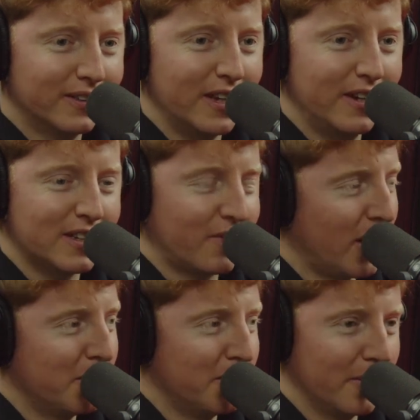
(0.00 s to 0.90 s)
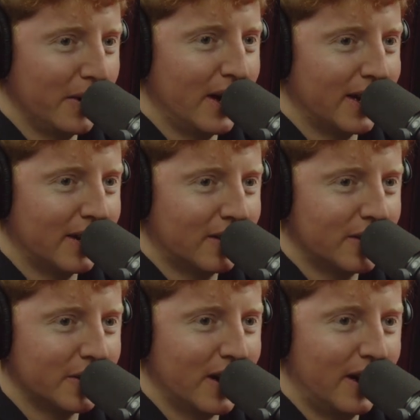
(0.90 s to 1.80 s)
Thank you guys for coming, by the way. I got
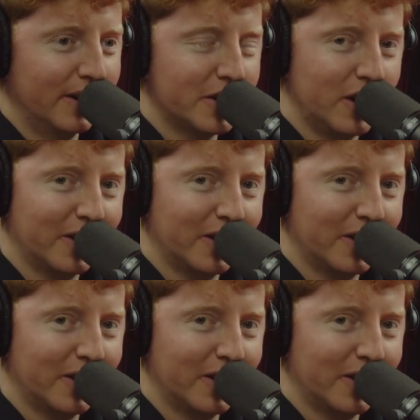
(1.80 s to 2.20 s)
Chris O'Connor and Shawn